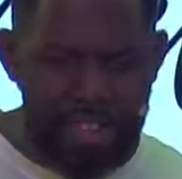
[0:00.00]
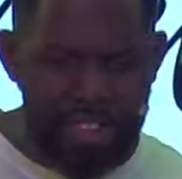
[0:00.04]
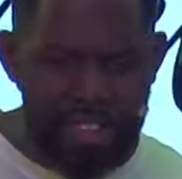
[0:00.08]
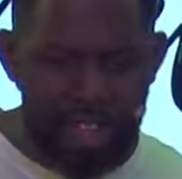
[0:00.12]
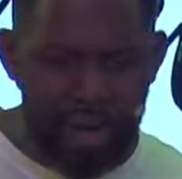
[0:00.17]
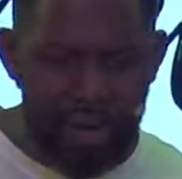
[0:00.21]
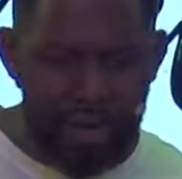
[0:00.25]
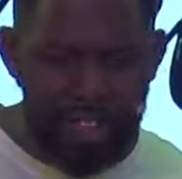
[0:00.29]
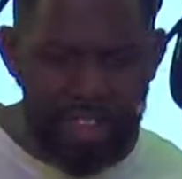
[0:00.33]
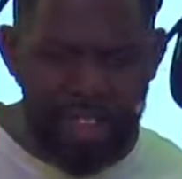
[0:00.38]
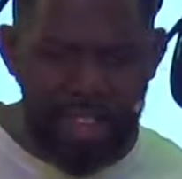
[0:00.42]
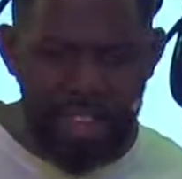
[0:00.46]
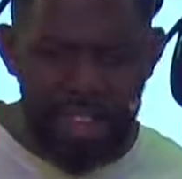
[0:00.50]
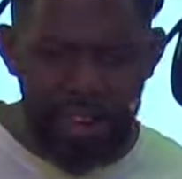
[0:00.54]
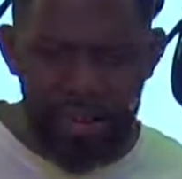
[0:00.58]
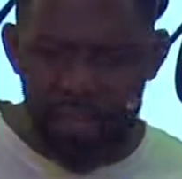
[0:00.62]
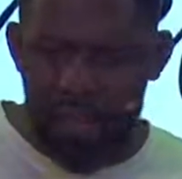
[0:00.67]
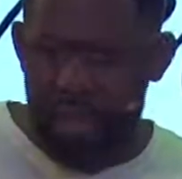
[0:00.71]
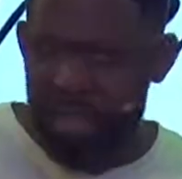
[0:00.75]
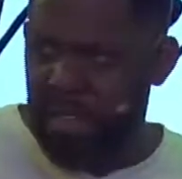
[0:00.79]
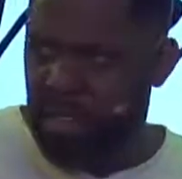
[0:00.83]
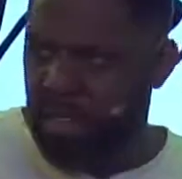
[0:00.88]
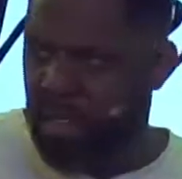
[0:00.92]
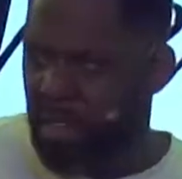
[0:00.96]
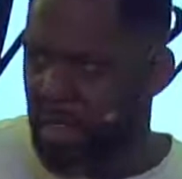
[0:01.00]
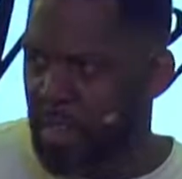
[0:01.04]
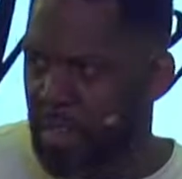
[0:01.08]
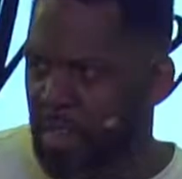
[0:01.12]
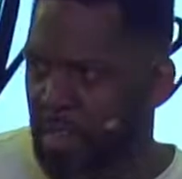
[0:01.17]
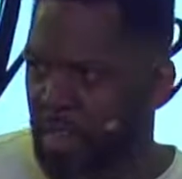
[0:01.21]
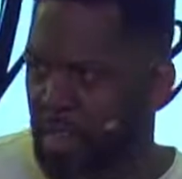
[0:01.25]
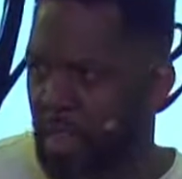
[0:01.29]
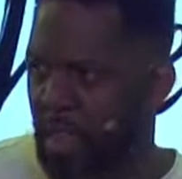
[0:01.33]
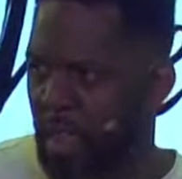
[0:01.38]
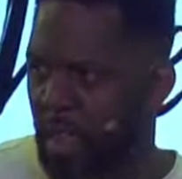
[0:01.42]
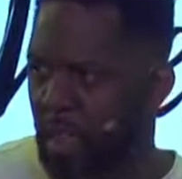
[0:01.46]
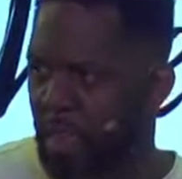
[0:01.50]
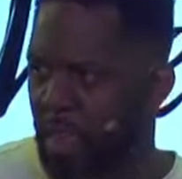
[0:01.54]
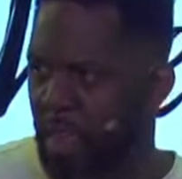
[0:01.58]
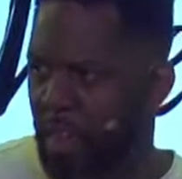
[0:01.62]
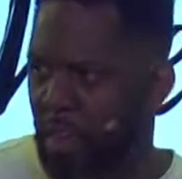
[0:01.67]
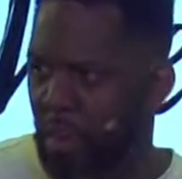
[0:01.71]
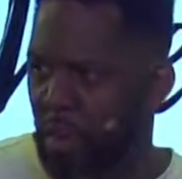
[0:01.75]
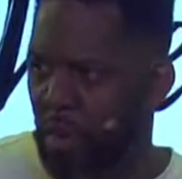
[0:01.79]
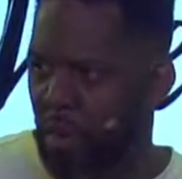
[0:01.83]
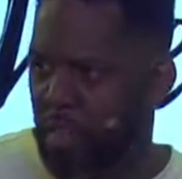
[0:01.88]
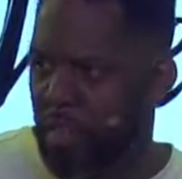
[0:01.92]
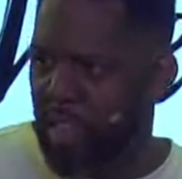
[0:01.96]
to say it was Edelman that
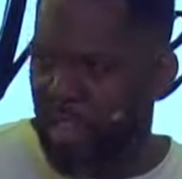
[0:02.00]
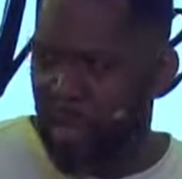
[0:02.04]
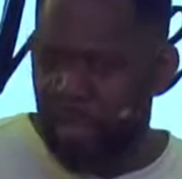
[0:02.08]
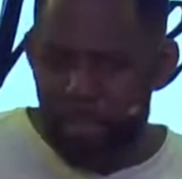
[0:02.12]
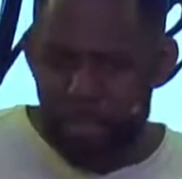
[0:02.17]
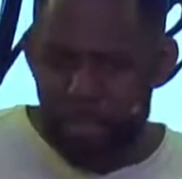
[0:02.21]
caught that